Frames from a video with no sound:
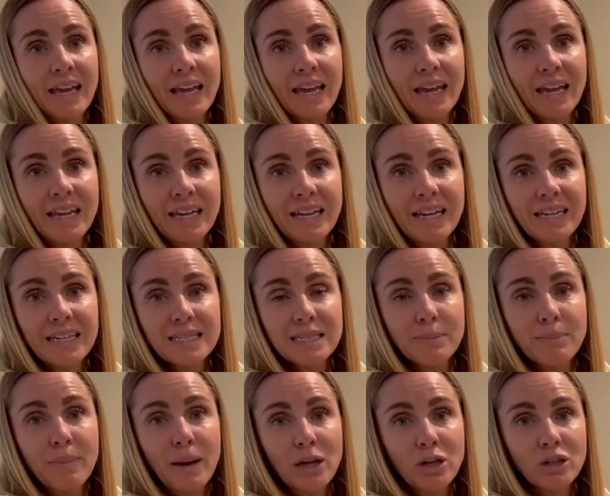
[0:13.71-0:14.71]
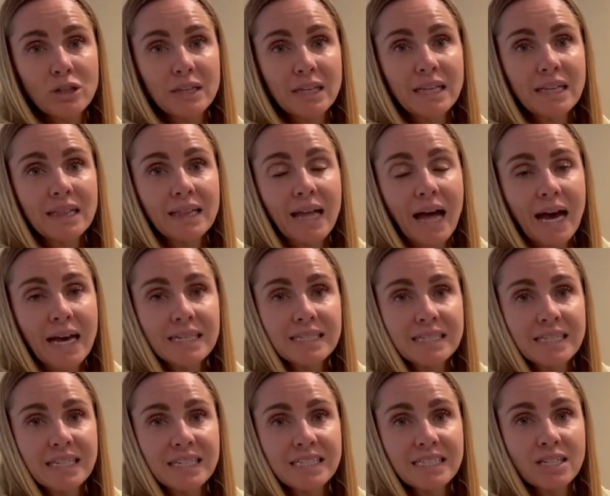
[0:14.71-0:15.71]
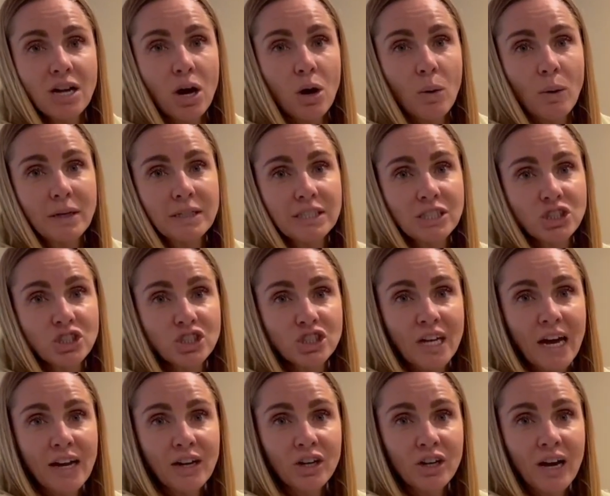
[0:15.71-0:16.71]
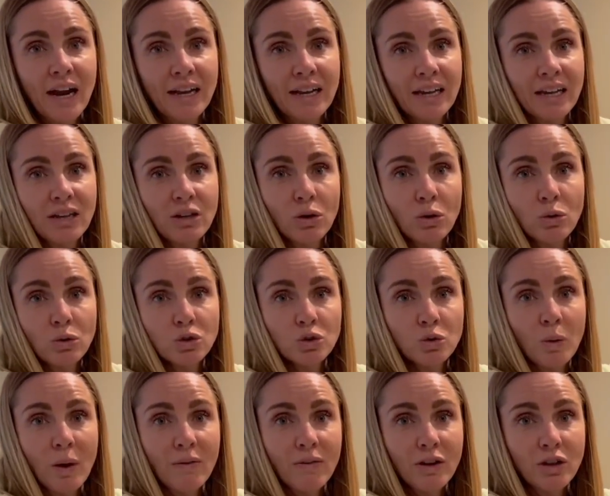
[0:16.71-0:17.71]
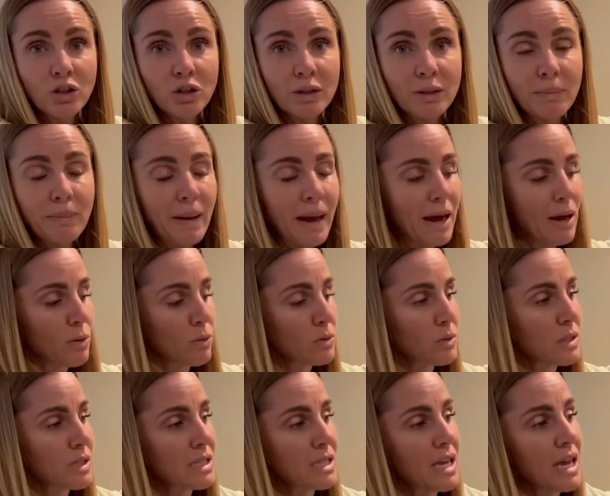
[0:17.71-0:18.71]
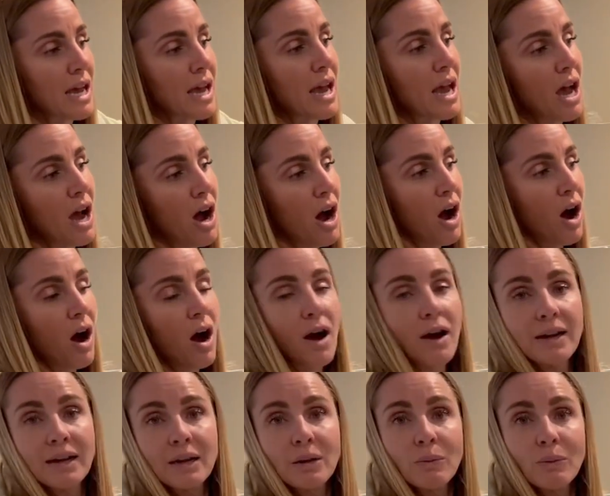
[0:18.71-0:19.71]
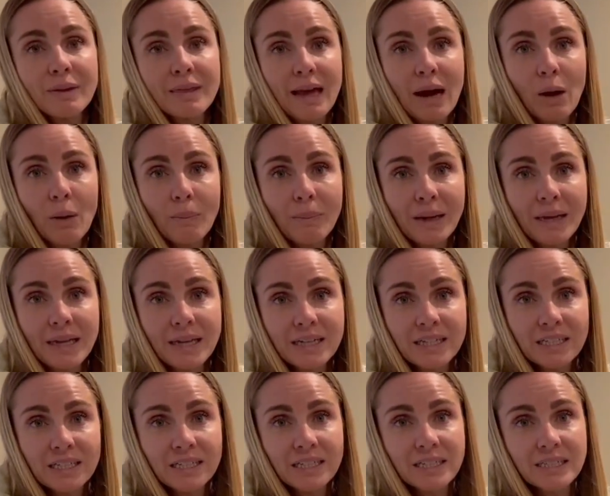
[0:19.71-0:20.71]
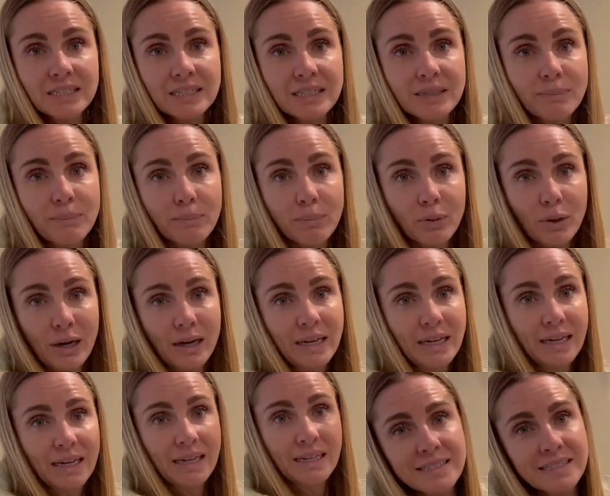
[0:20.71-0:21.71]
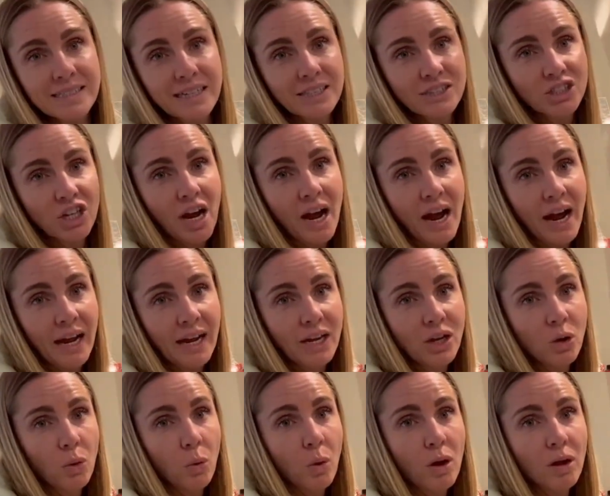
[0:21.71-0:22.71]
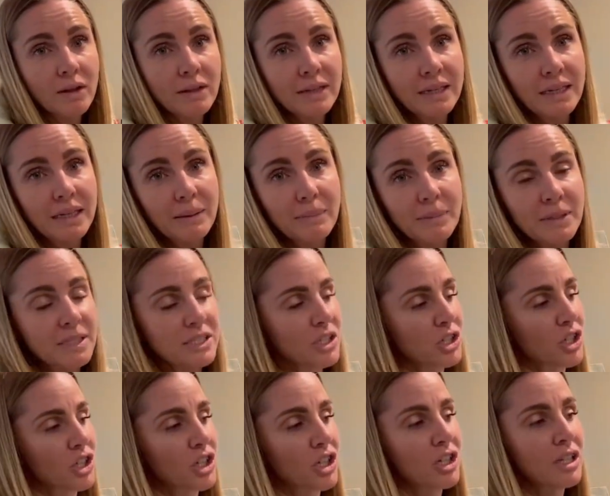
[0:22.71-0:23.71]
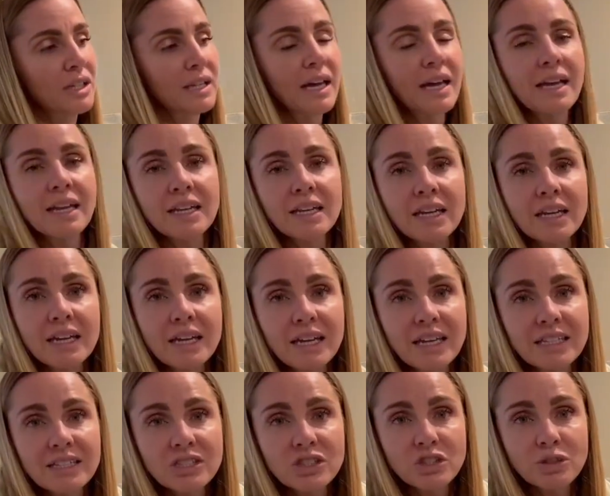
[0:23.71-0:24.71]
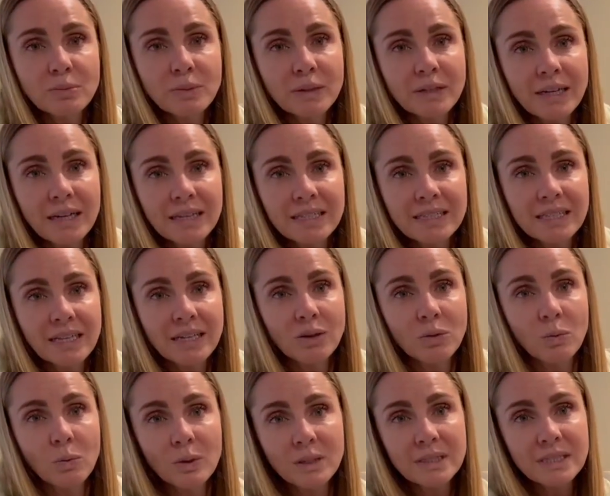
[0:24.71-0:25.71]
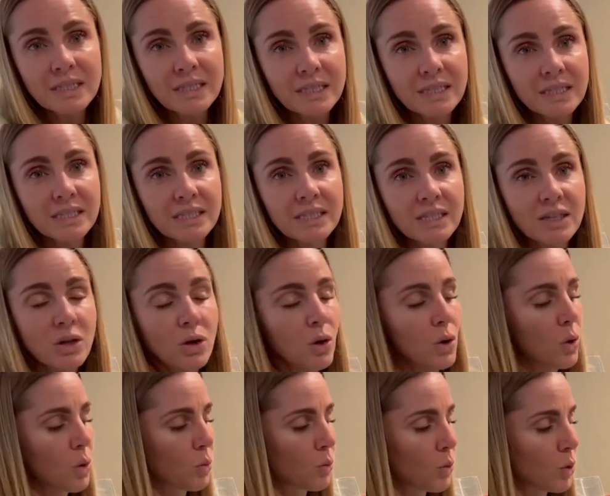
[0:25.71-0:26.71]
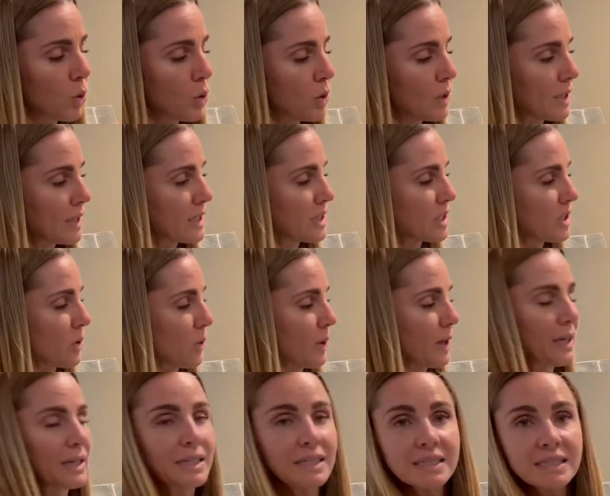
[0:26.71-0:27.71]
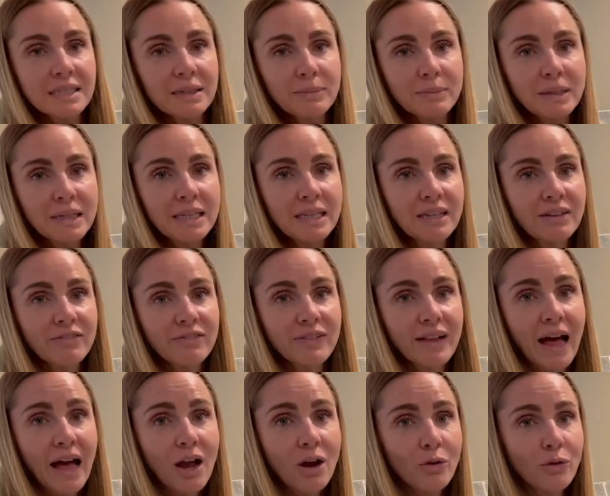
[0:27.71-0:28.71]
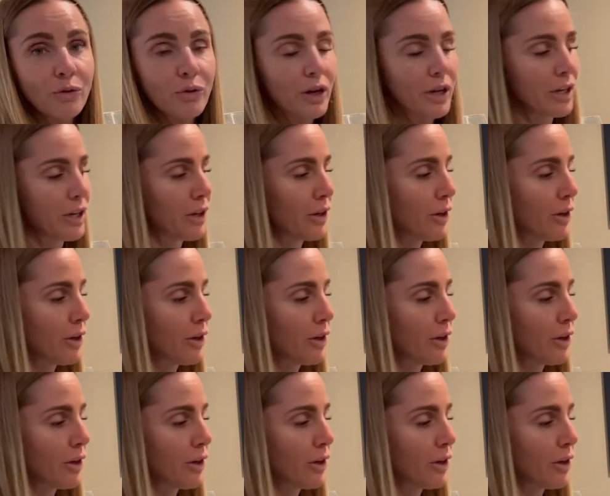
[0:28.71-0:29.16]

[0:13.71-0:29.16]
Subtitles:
It is better than glass. It's not going to shatter, and it can hold 1,200 pounds on it without making it break. It's such high quality material, and it's super nice that it wasn't rolled, and so it is completely flat, ready to